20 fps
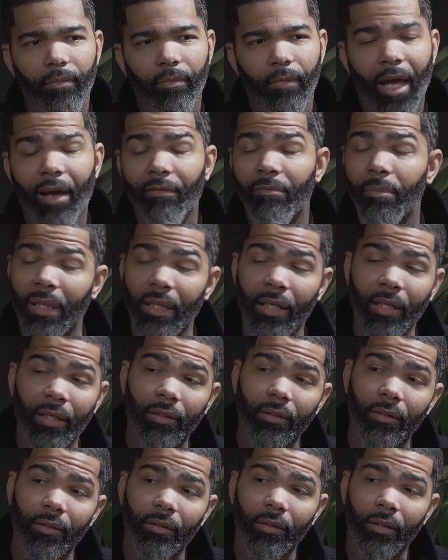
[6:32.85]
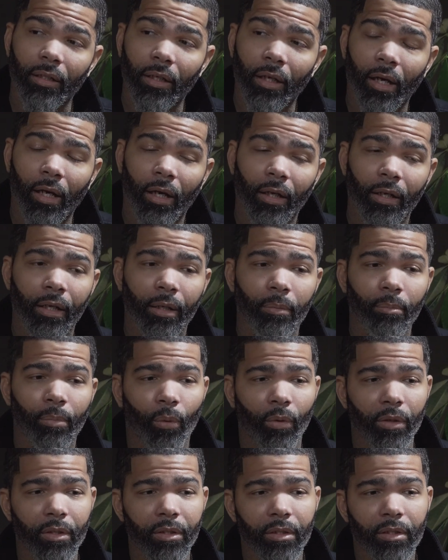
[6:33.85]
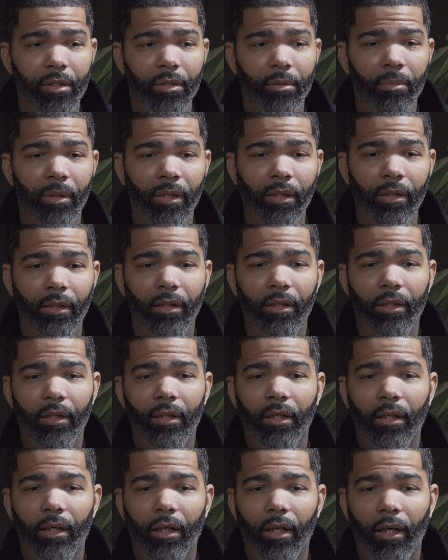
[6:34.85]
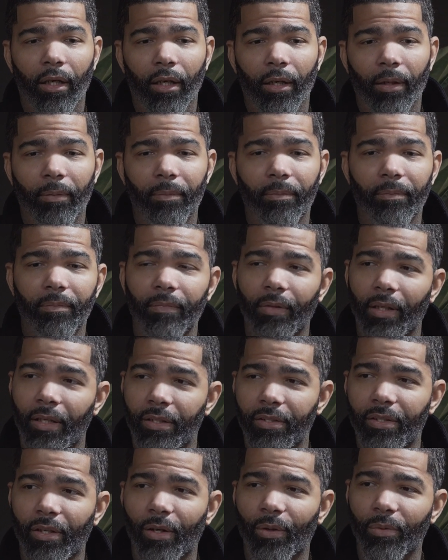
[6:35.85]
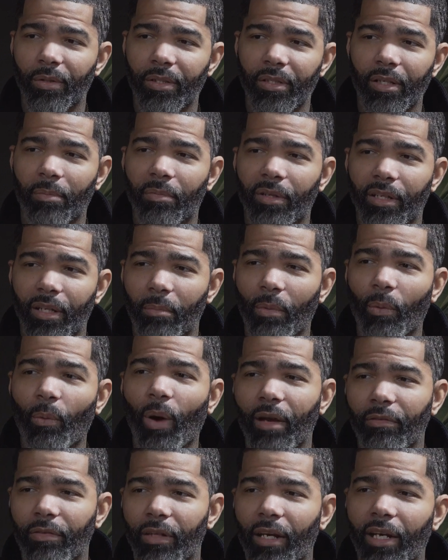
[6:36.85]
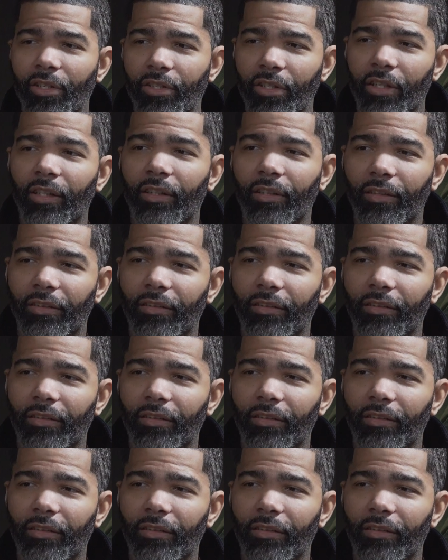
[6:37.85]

have meaning and importance to me. And so it's something that my wife and I share.